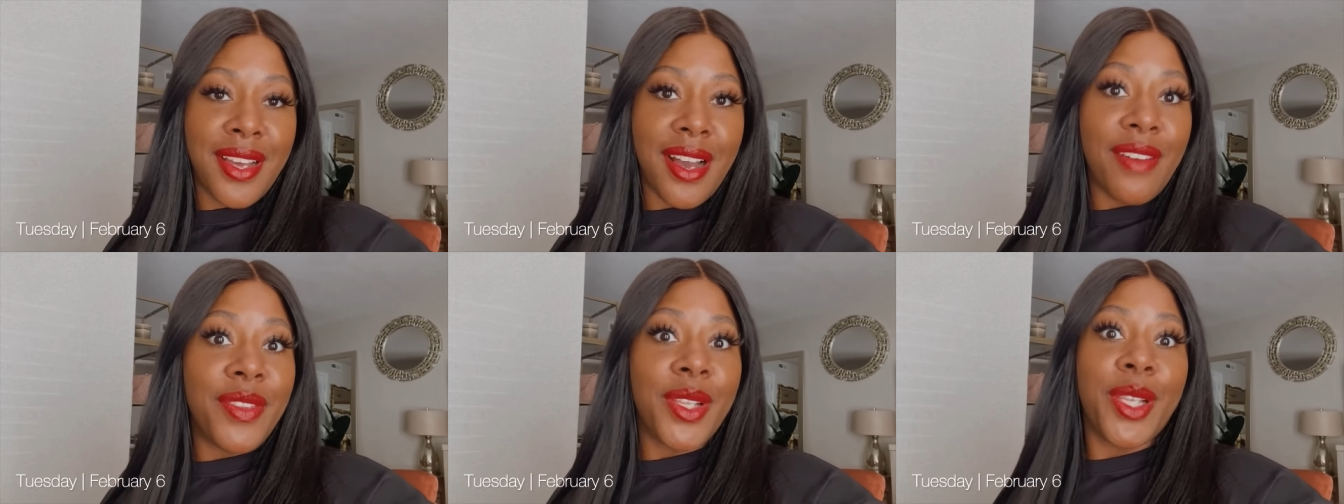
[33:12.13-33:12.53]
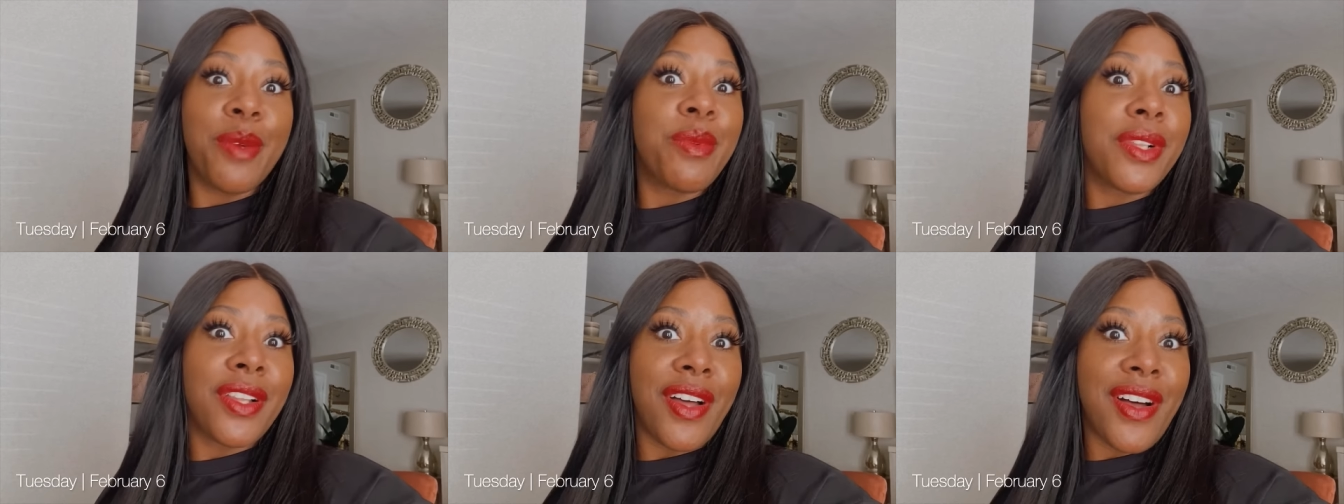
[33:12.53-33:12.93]
of the
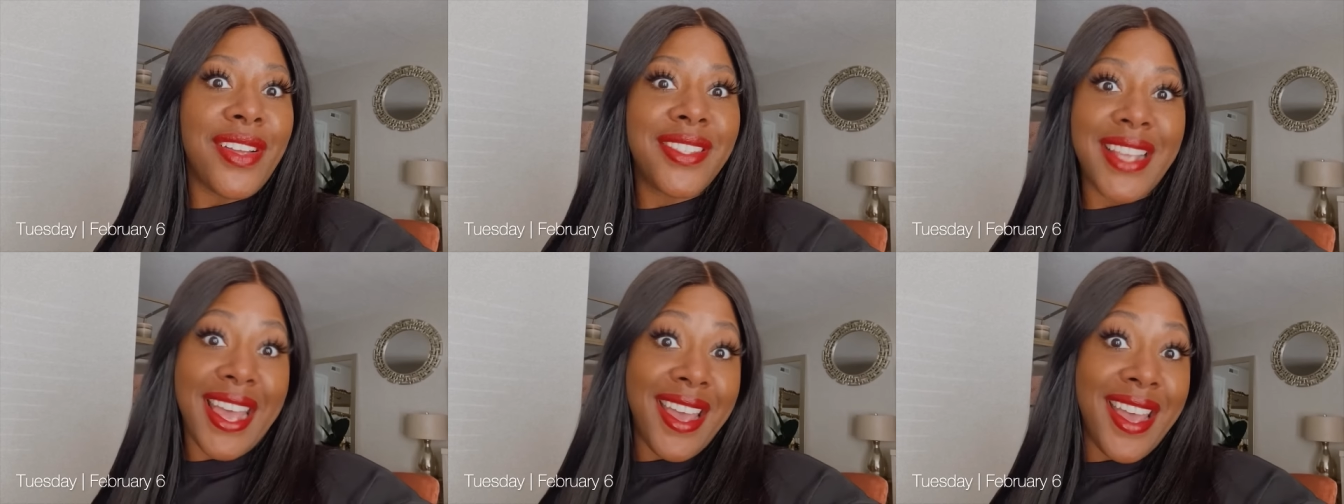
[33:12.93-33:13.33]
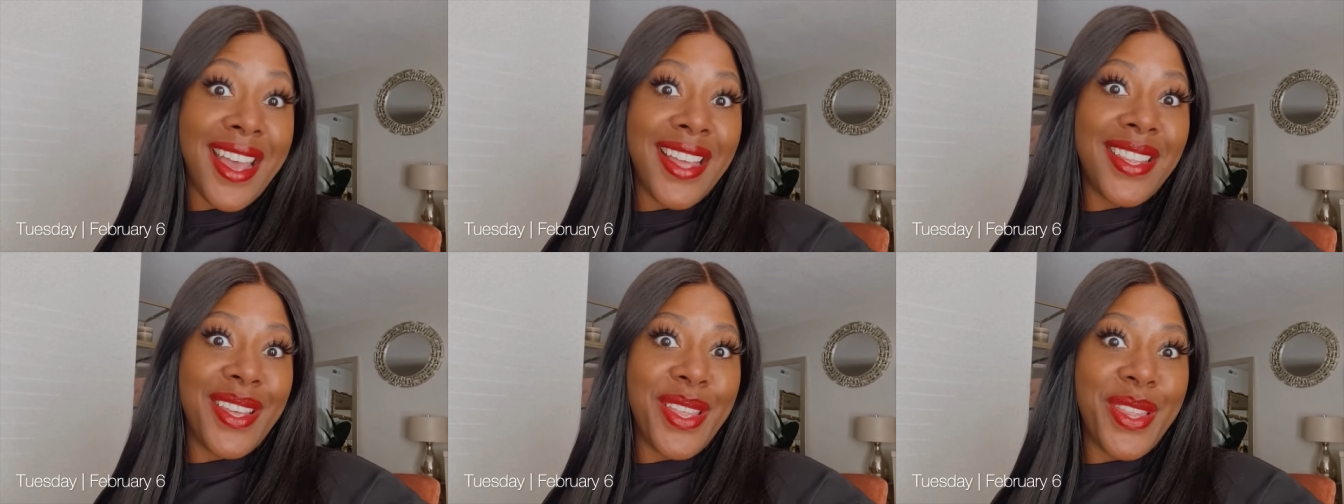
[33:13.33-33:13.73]
lip gloss
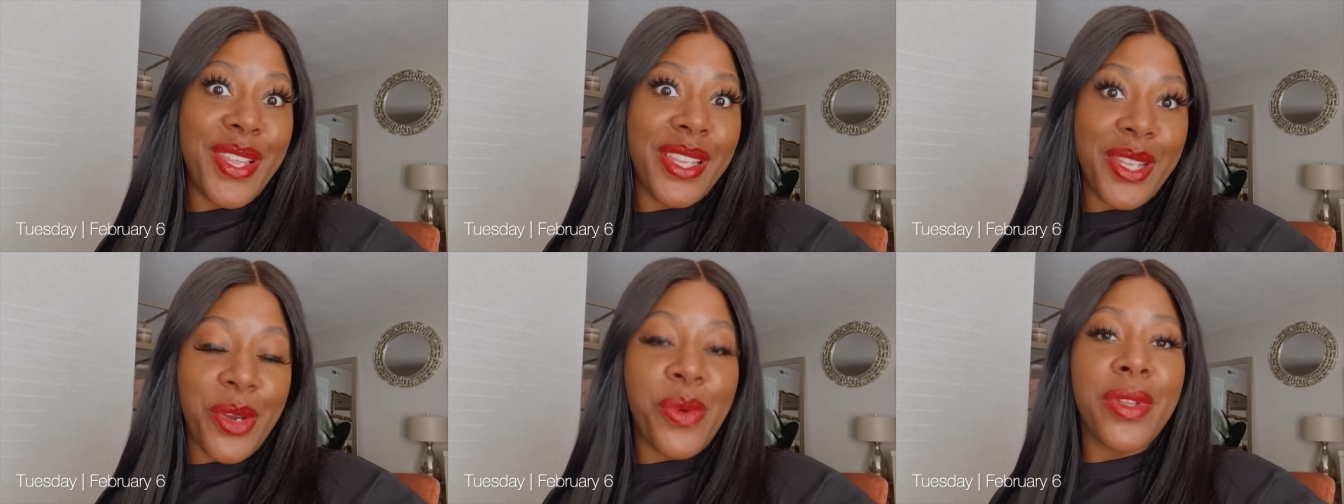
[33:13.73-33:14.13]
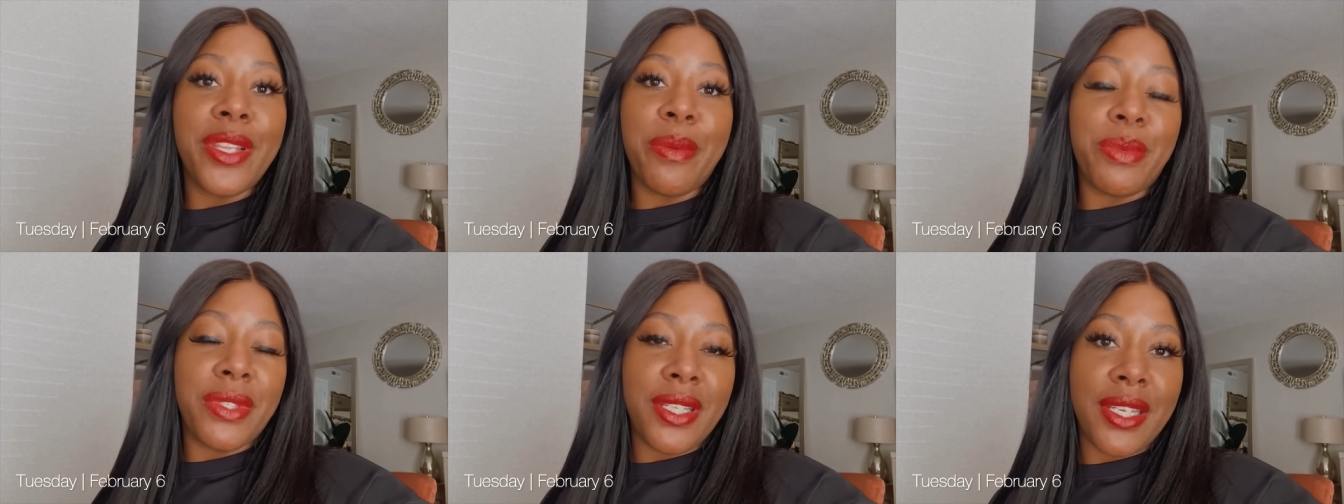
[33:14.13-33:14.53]
and the,
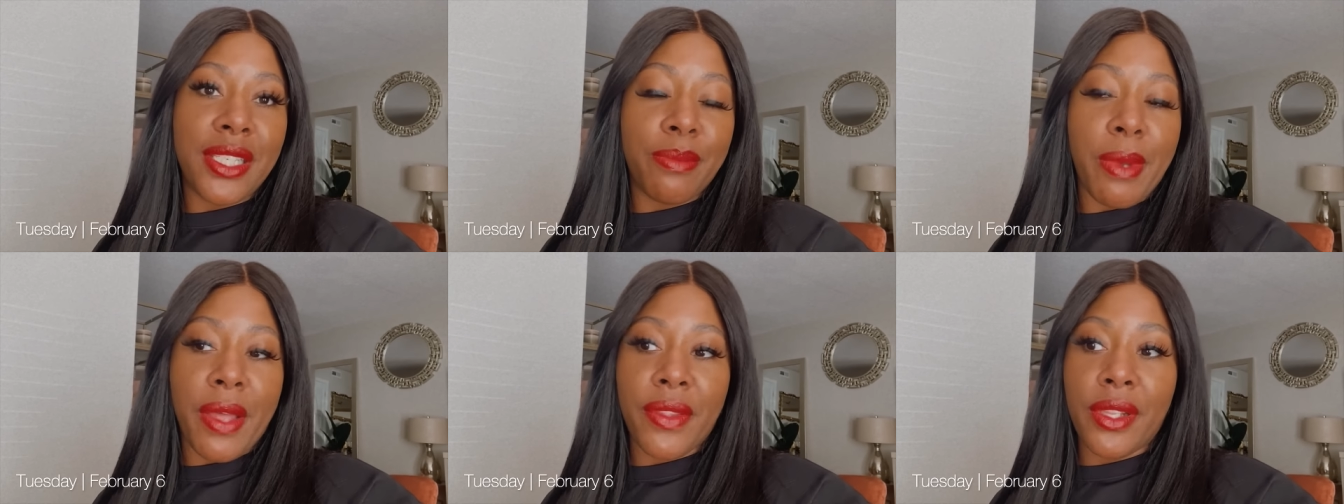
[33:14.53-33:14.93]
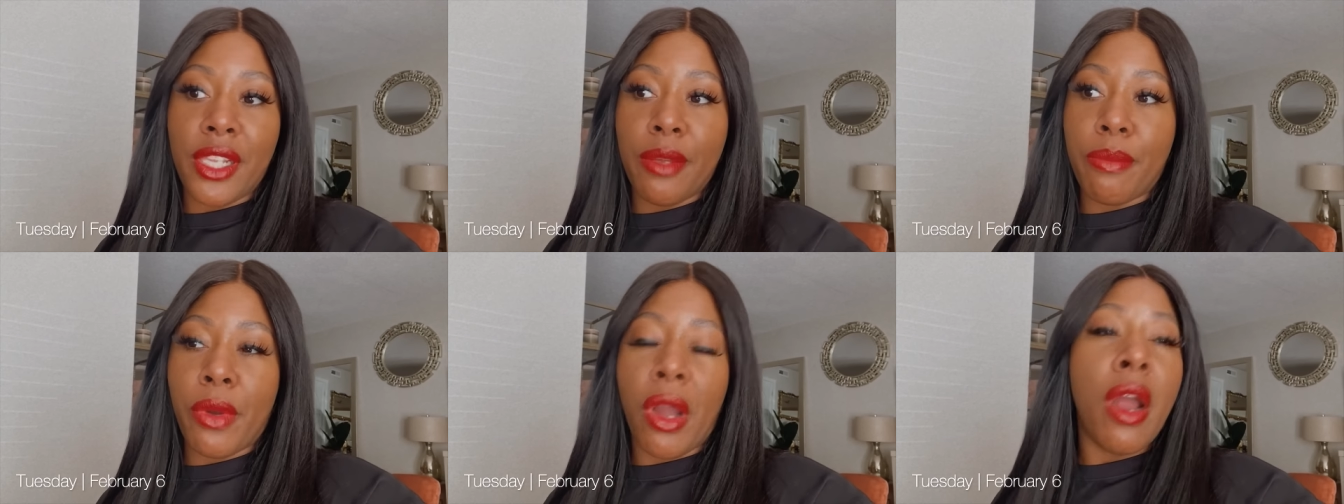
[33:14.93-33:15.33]
liquid lipsticks by the
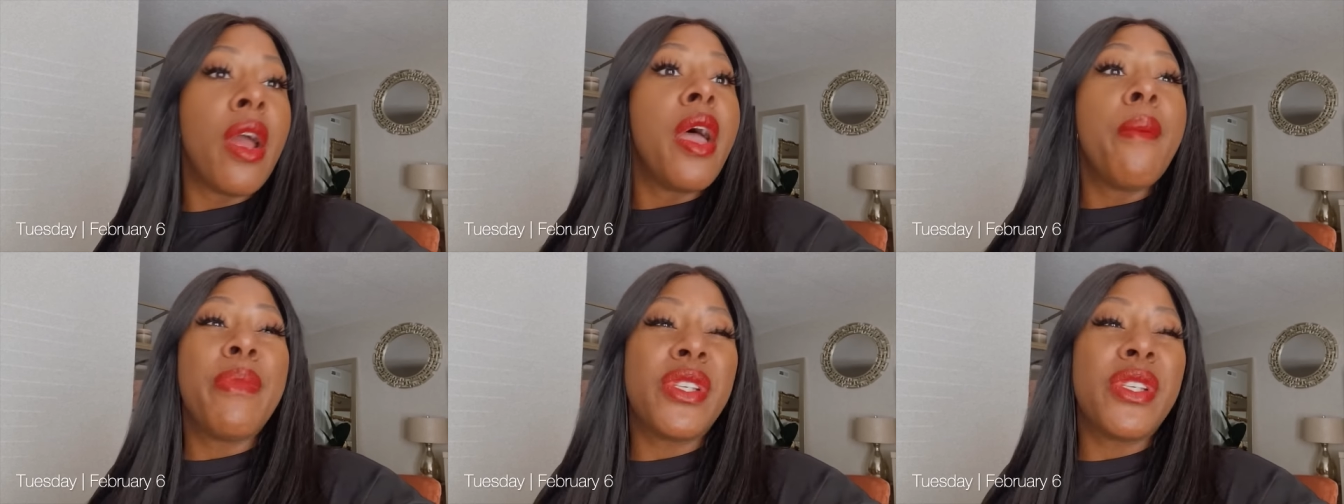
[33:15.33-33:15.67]
lip bar.